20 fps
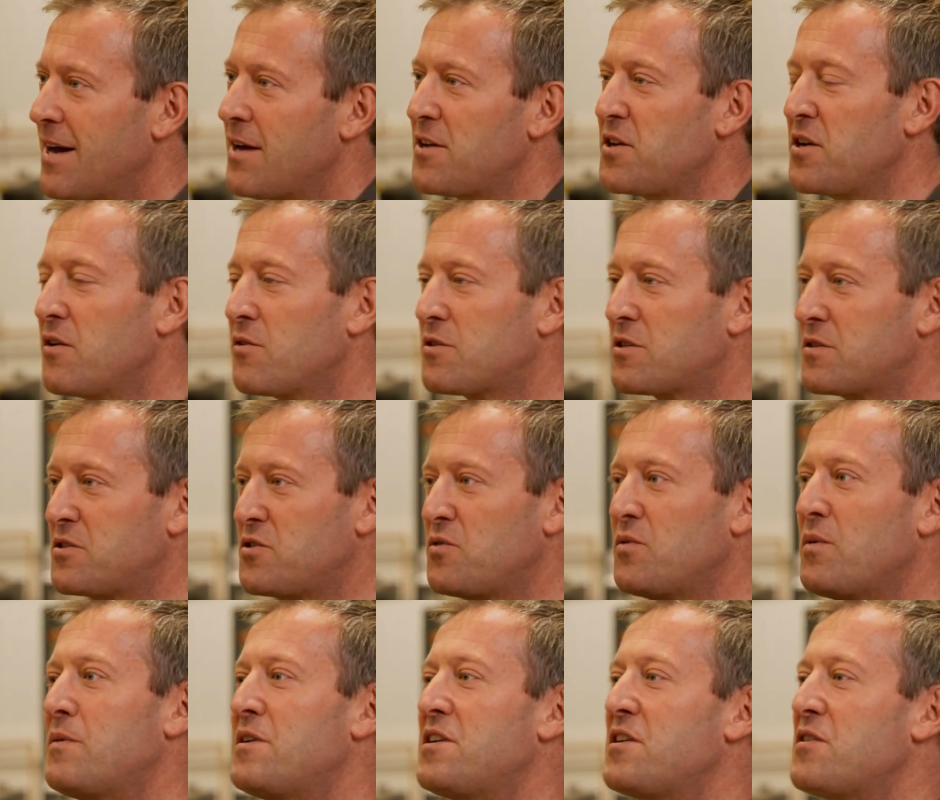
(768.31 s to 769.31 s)
You know, to
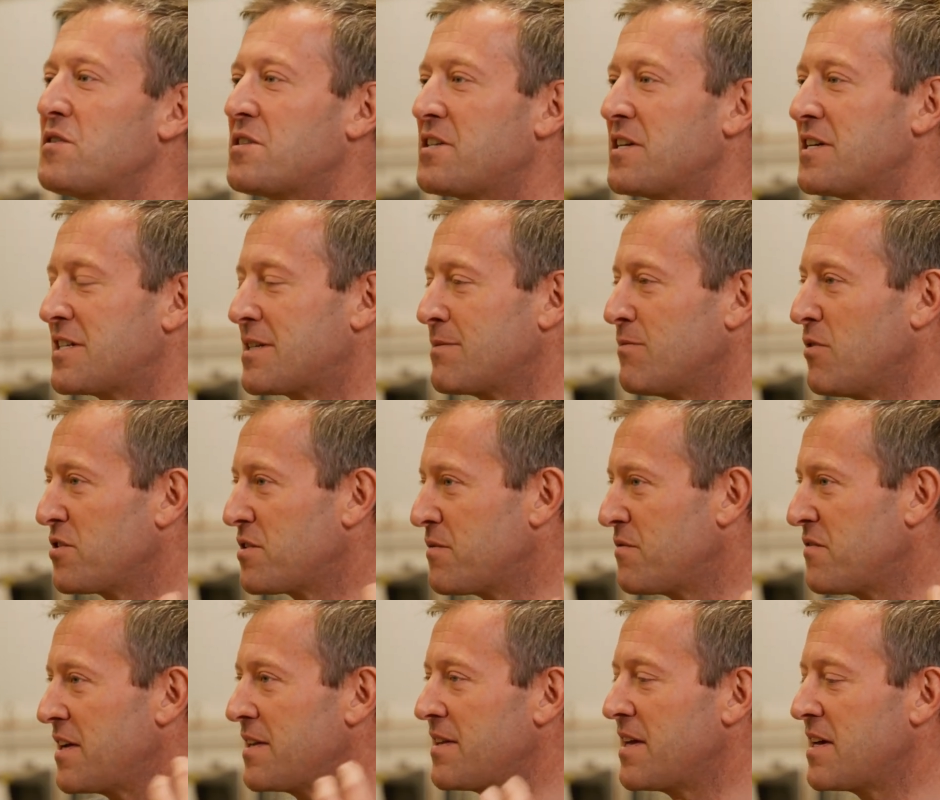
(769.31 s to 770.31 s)
do a new system or to
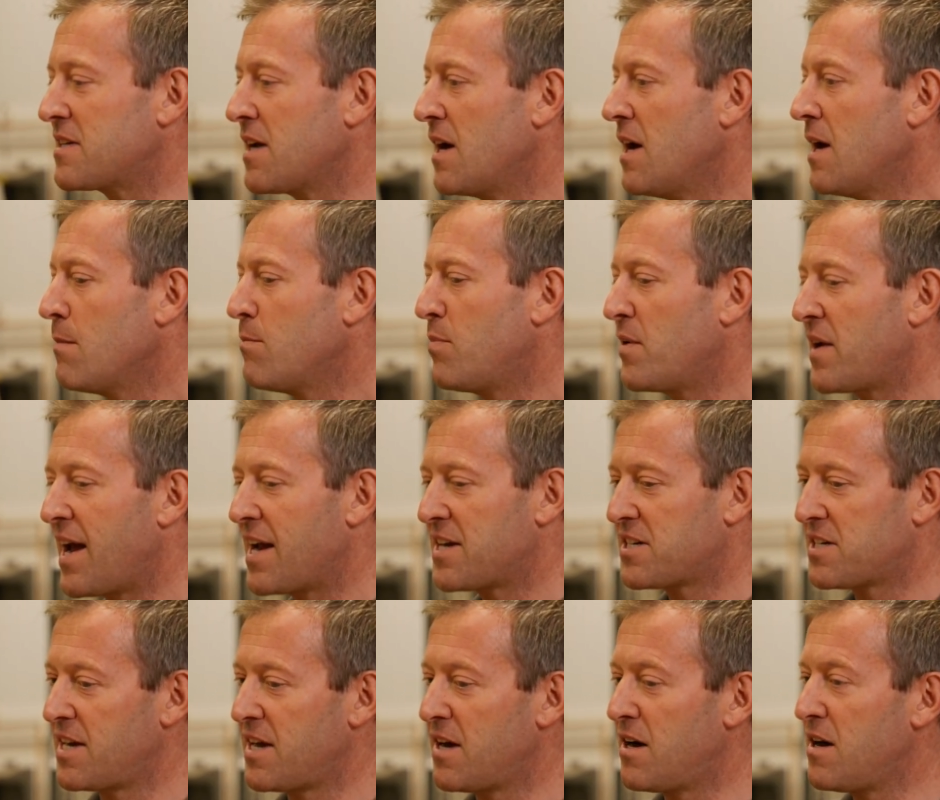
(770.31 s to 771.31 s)
fit this. But
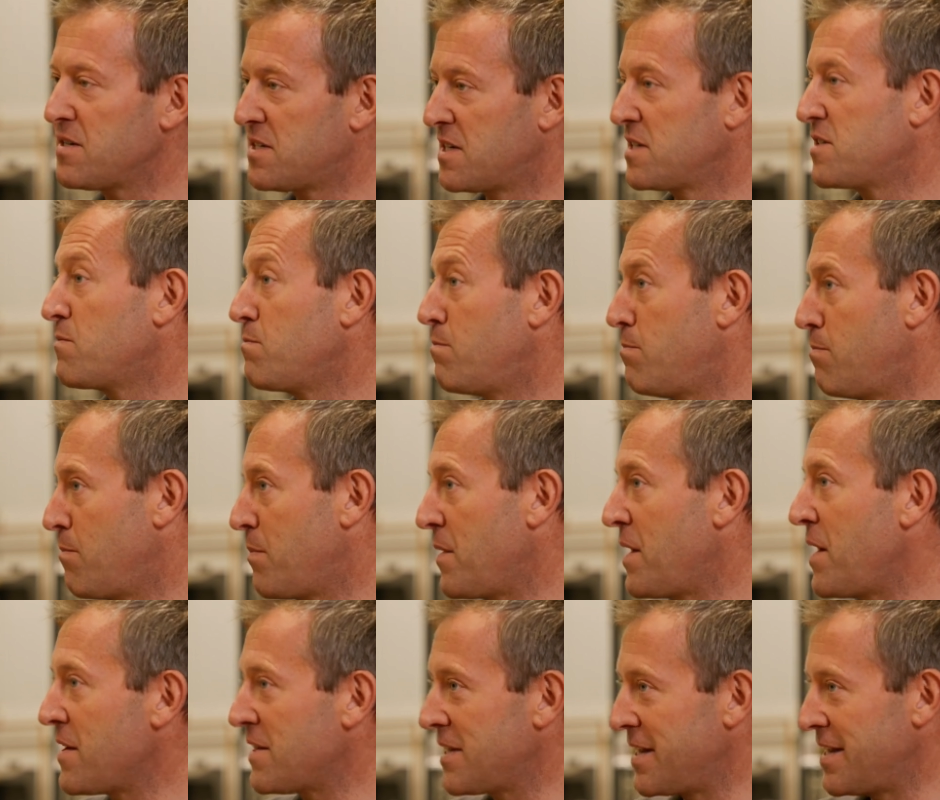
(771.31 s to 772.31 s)
actually, ours is a
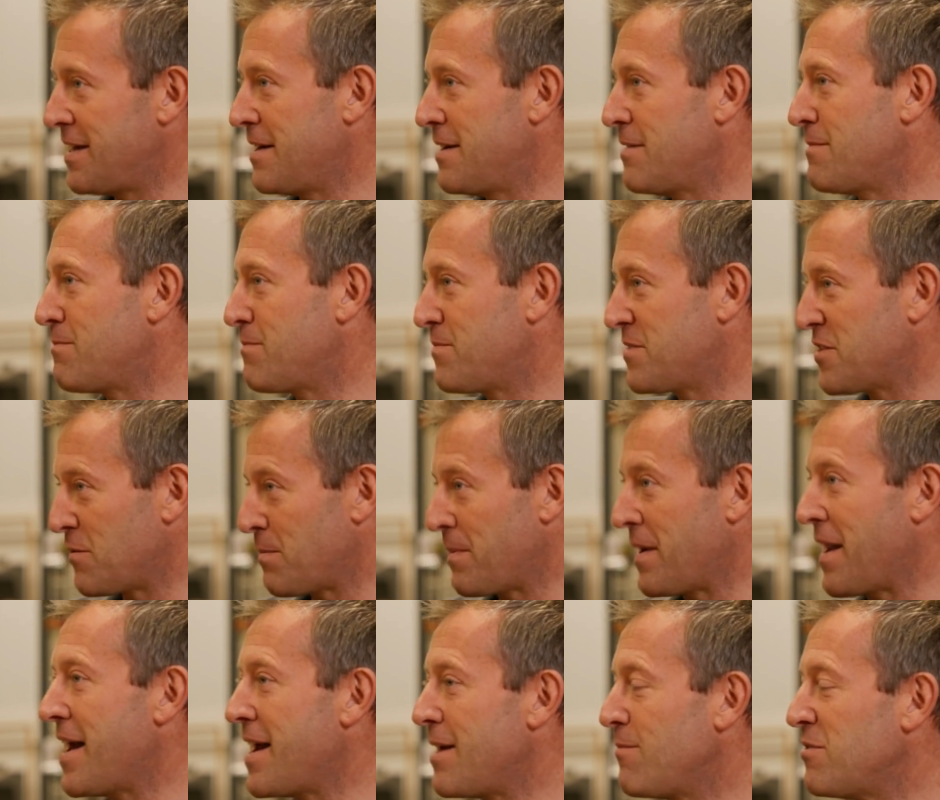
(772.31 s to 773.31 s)
plug-in sort of
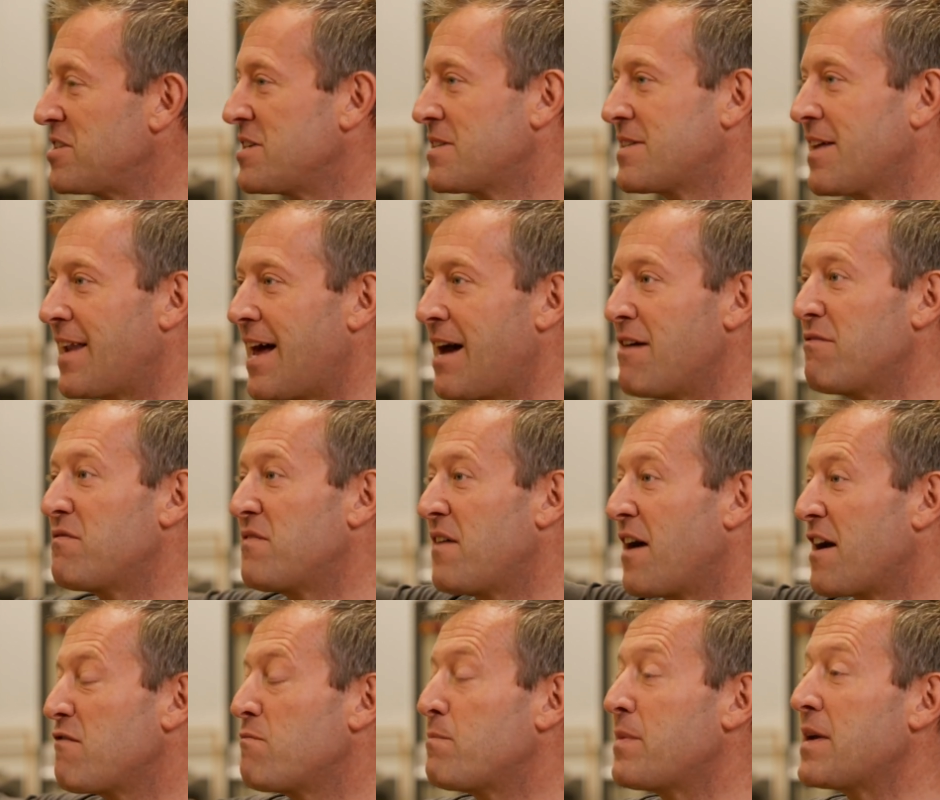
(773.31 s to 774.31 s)
play, which is they'll have
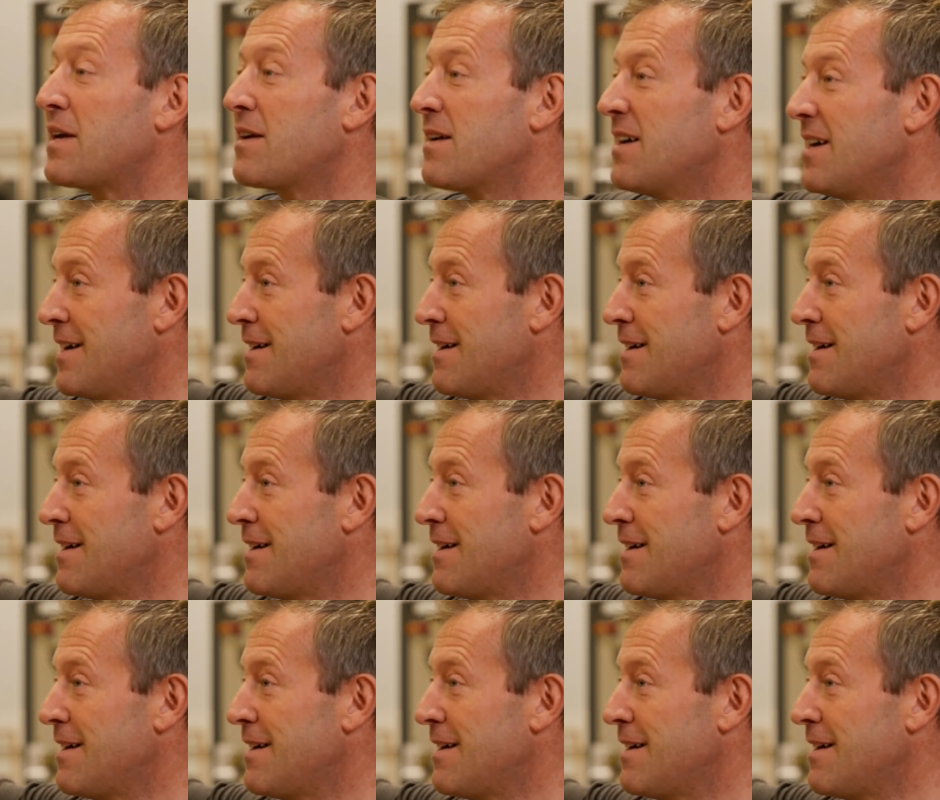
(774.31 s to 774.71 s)
5 big,